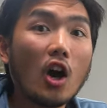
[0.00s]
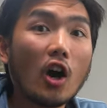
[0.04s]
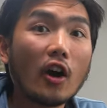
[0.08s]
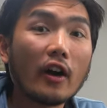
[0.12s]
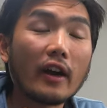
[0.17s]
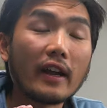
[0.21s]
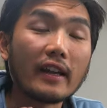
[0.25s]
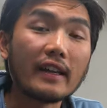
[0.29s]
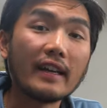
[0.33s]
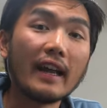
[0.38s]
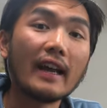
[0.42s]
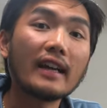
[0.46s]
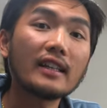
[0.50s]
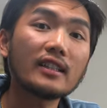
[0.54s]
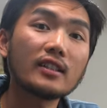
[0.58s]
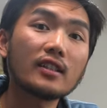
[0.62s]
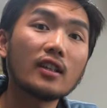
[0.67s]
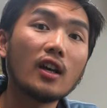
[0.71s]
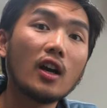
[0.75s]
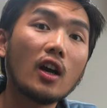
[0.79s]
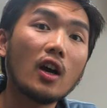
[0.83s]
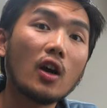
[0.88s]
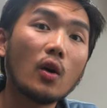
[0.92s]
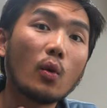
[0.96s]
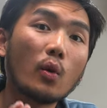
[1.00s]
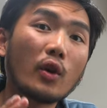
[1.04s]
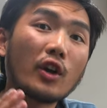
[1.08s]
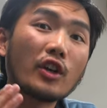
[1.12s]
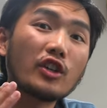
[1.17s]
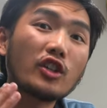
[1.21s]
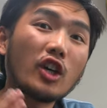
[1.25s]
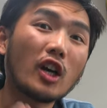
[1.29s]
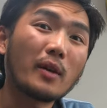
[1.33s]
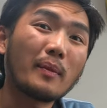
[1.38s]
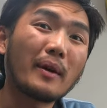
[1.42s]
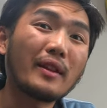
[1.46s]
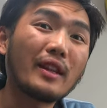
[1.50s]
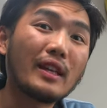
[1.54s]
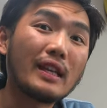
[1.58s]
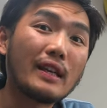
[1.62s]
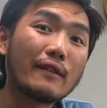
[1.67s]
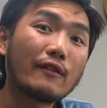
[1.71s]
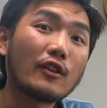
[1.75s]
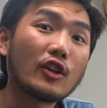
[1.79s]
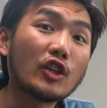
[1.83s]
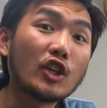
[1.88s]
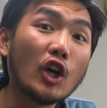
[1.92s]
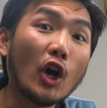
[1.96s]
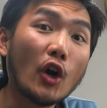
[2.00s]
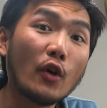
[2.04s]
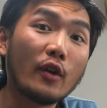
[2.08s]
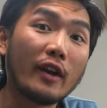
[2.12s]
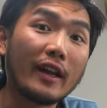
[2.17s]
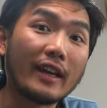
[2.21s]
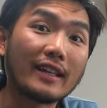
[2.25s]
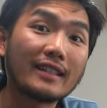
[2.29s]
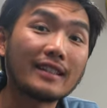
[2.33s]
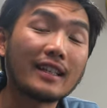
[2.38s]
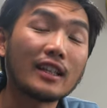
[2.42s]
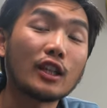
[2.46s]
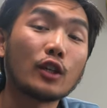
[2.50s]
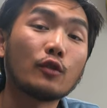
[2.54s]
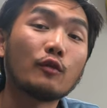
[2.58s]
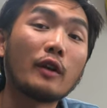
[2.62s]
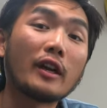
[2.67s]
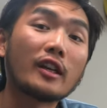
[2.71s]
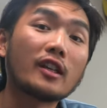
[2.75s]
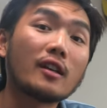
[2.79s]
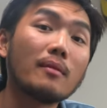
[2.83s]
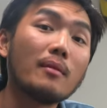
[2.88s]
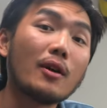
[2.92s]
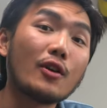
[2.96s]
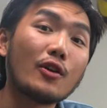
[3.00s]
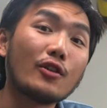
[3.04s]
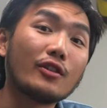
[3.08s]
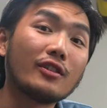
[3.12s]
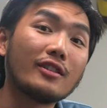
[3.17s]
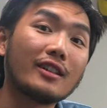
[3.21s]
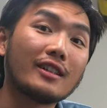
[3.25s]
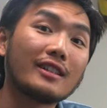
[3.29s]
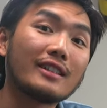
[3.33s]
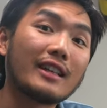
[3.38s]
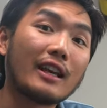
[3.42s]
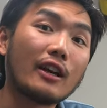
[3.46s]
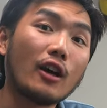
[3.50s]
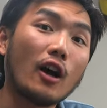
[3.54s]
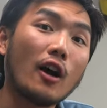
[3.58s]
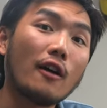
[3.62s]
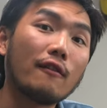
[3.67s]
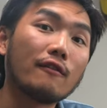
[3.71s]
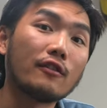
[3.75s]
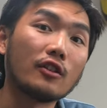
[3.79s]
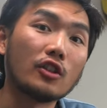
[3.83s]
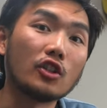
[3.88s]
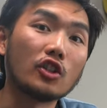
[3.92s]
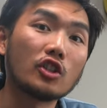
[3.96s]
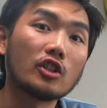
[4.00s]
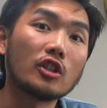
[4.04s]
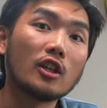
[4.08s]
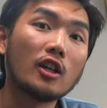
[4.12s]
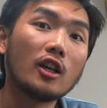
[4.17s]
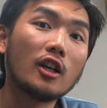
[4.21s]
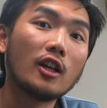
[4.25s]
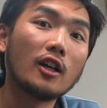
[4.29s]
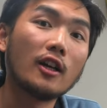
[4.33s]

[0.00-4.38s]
All right, next, we're gonna talk about the different codecs that the Red Komodo 6K offers.